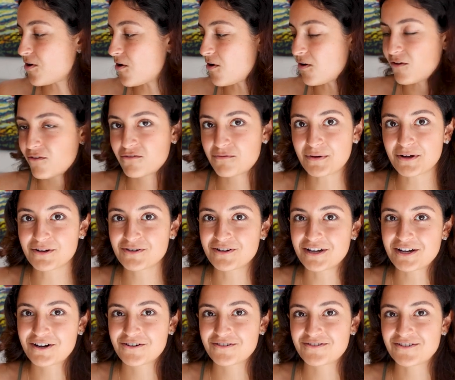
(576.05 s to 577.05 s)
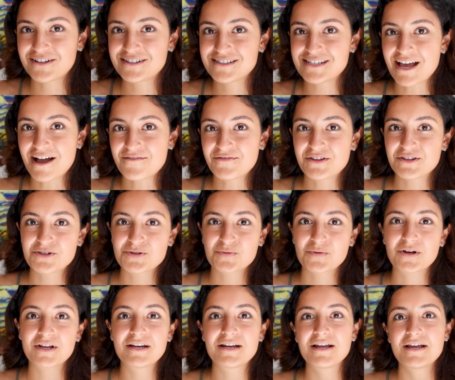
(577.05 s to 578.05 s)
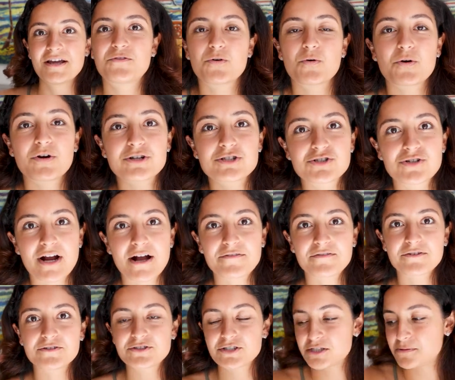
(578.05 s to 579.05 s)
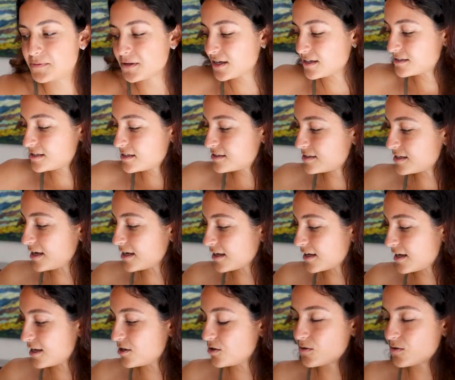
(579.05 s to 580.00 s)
All of my creator friends have this one for travel, just because it's like,